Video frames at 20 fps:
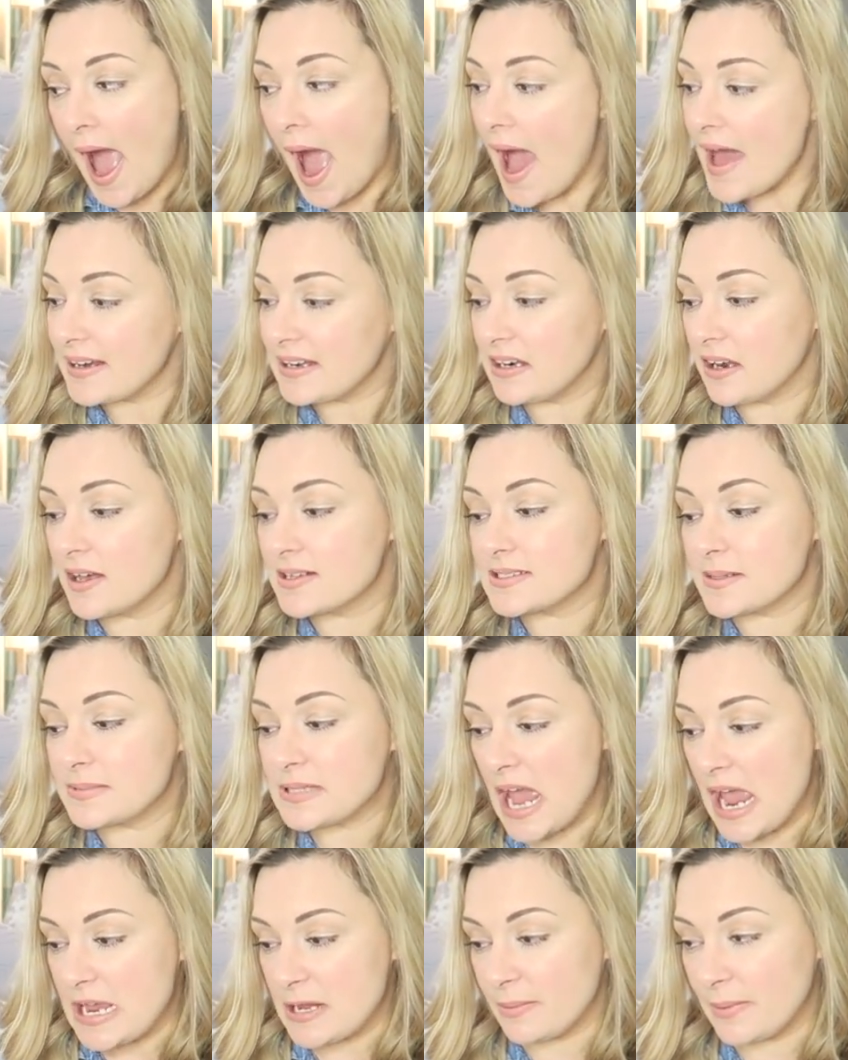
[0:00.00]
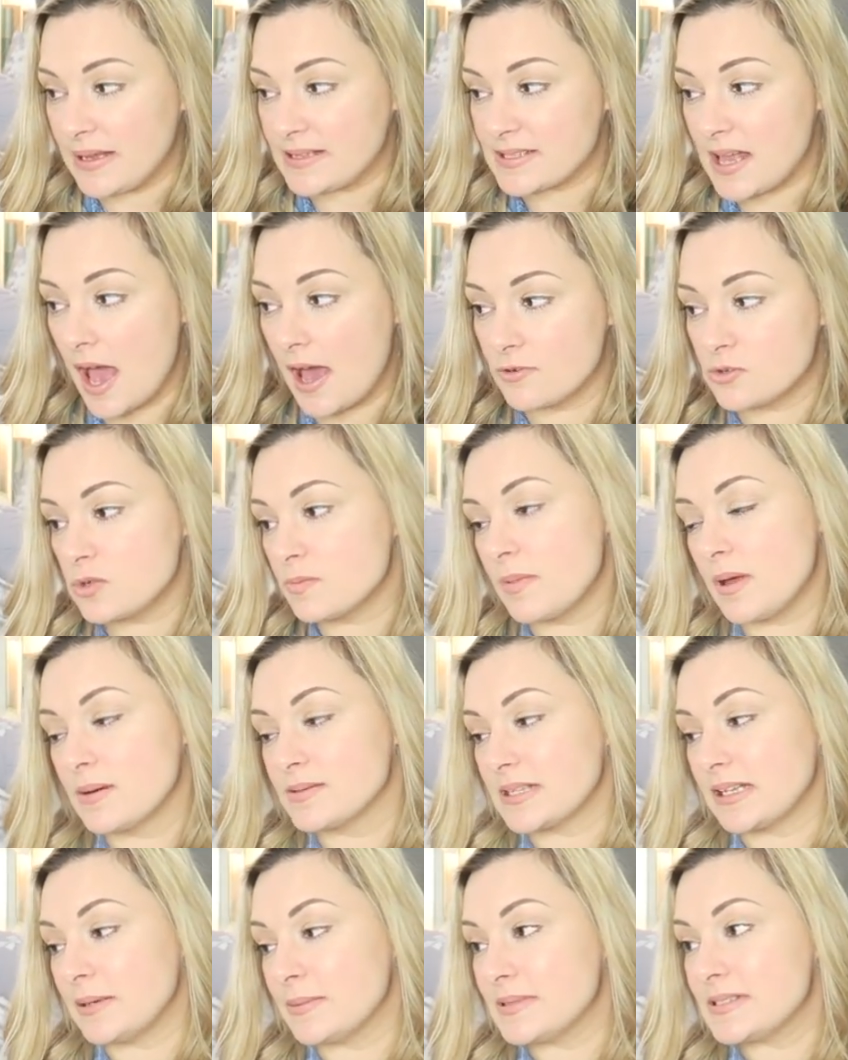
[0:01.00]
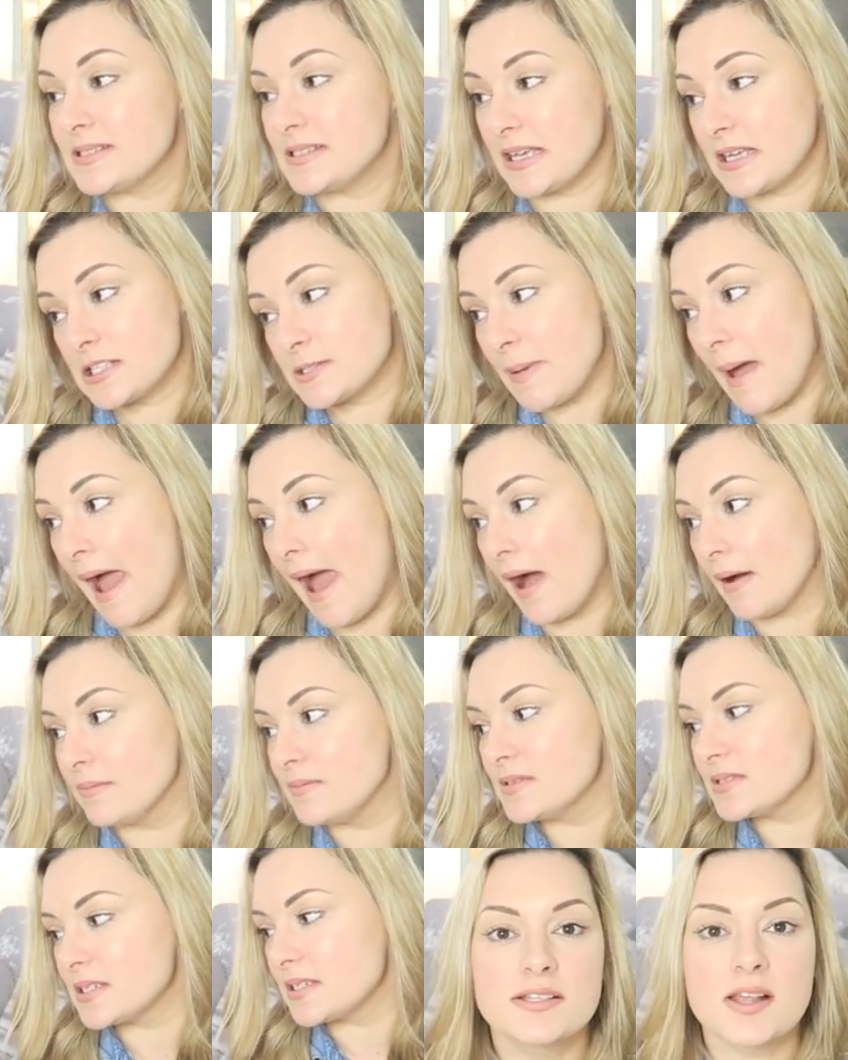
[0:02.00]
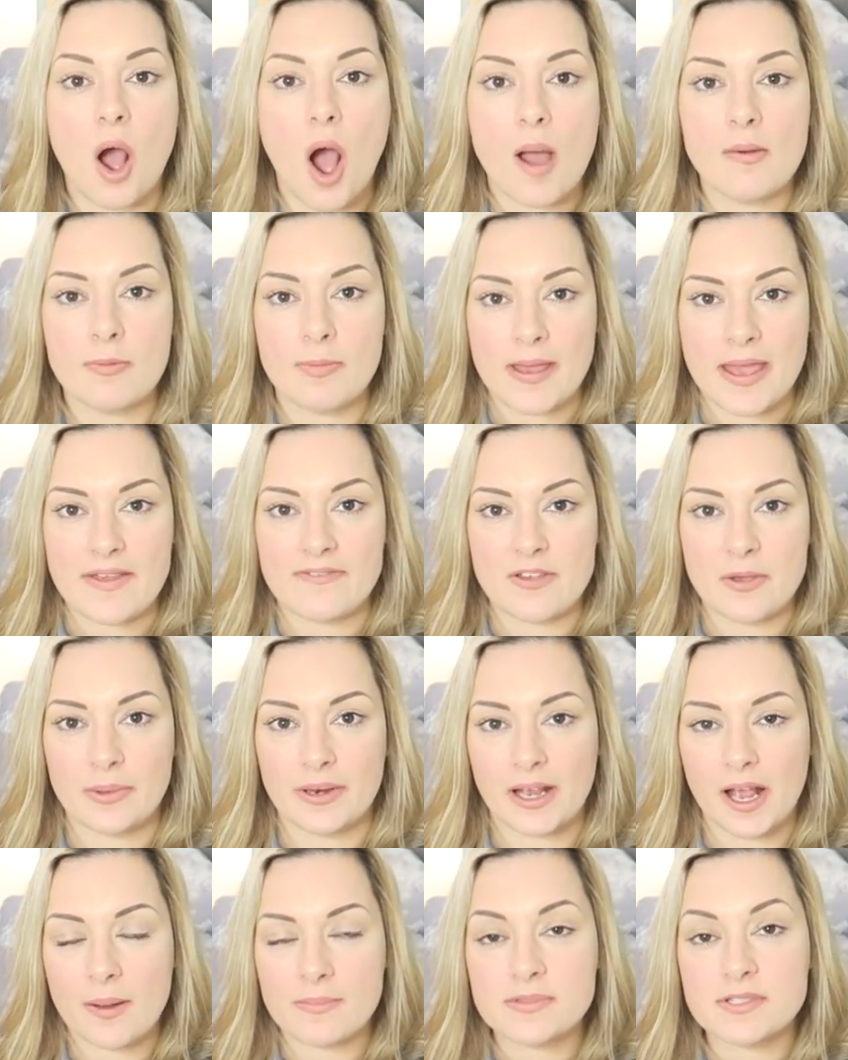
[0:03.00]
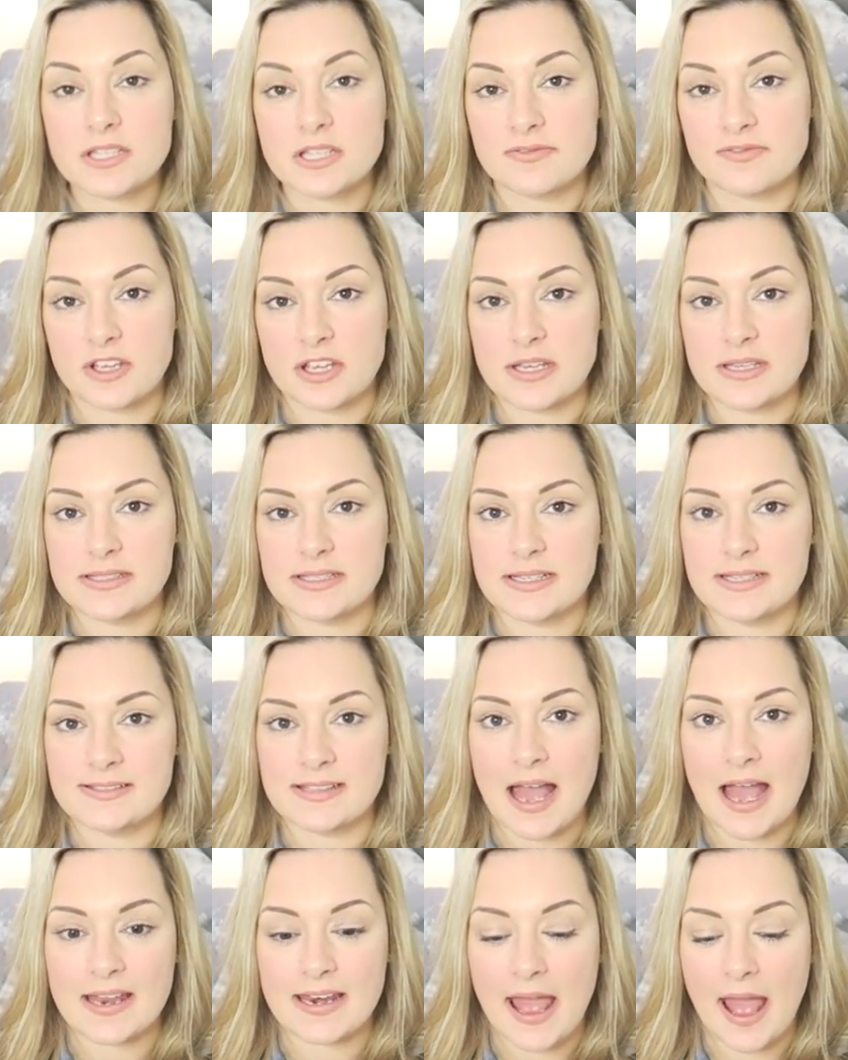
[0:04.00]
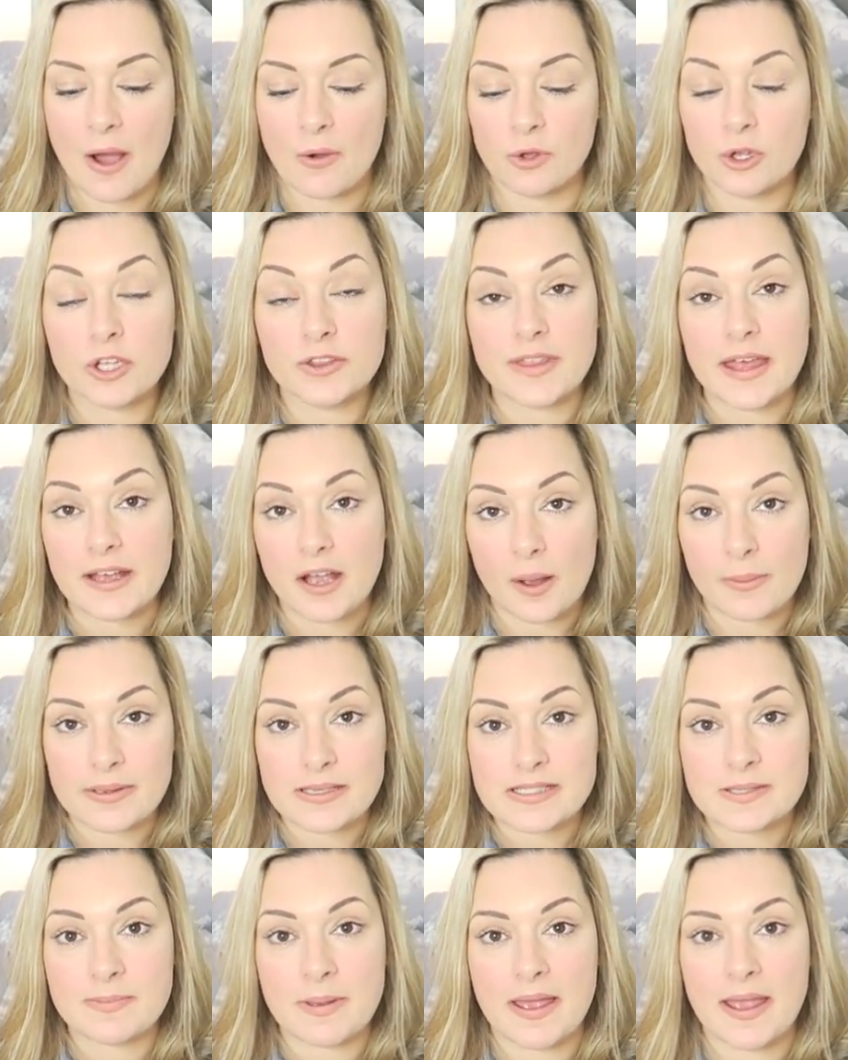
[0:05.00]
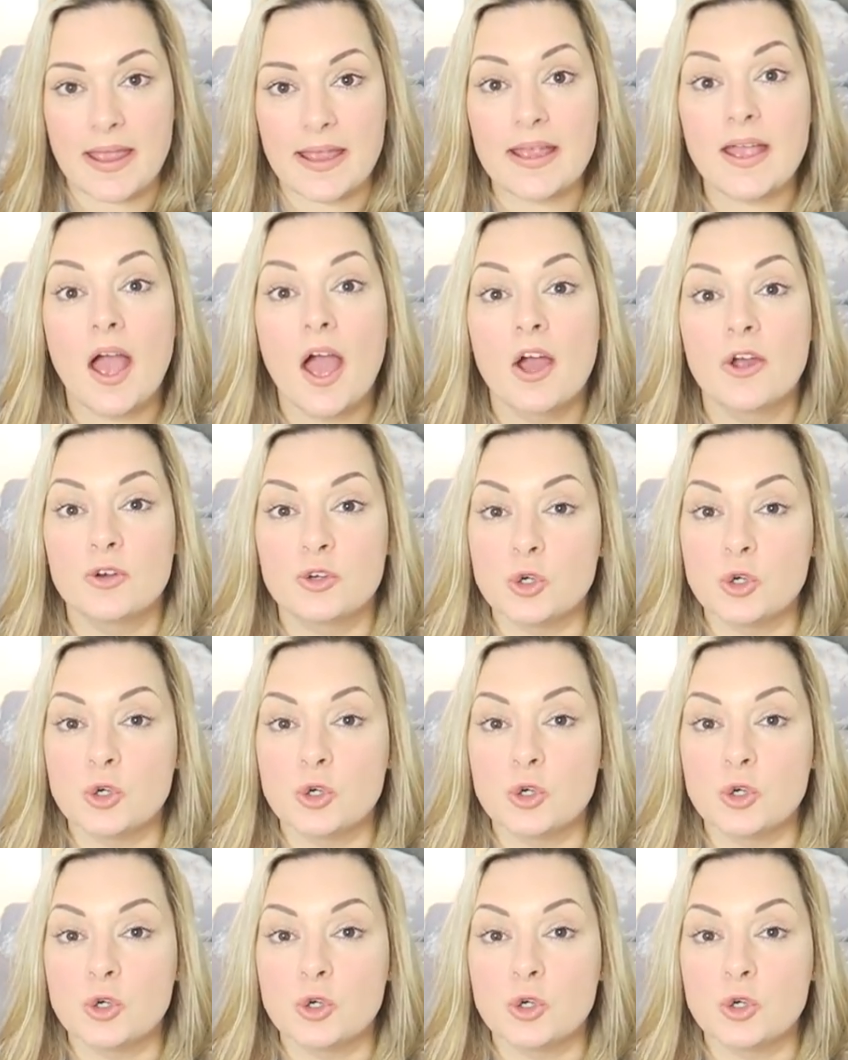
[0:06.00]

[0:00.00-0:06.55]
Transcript: and it lasts up to eight weeks 100 mils and it was six pounds so i'm a bit iffy when it comes to diffusers and how good they're going to be